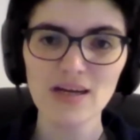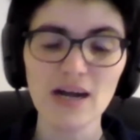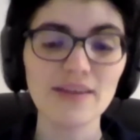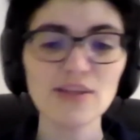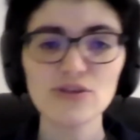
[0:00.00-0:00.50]

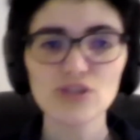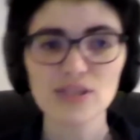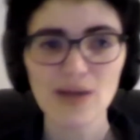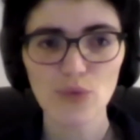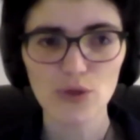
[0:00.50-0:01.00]
And then you just
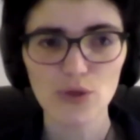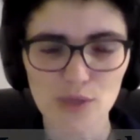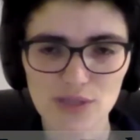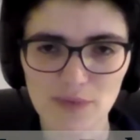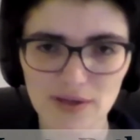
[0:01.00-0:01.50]
download
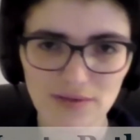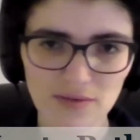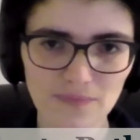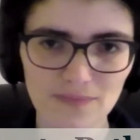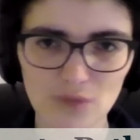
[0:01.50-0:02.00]
MontePython.
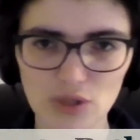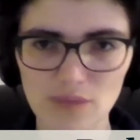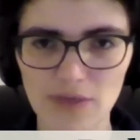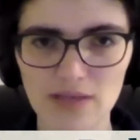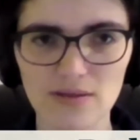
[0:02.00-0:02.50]

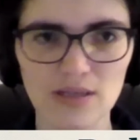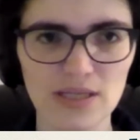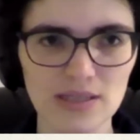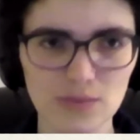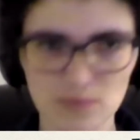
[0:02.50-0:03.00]
MontePython is